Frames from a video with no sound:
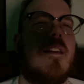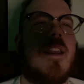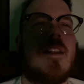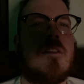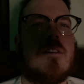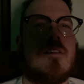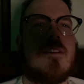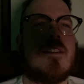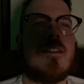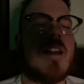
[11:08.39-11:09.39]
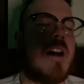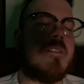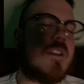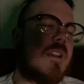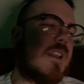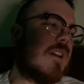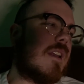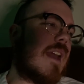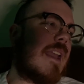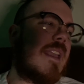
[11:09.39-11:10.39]
It's not very
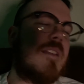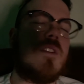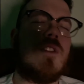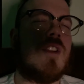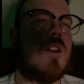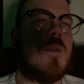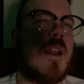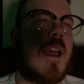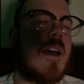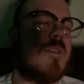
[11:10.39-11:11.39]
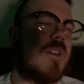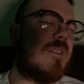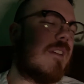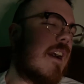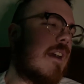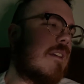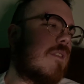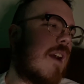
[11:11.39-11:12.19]
good. I gave it a 2.5 out of 5.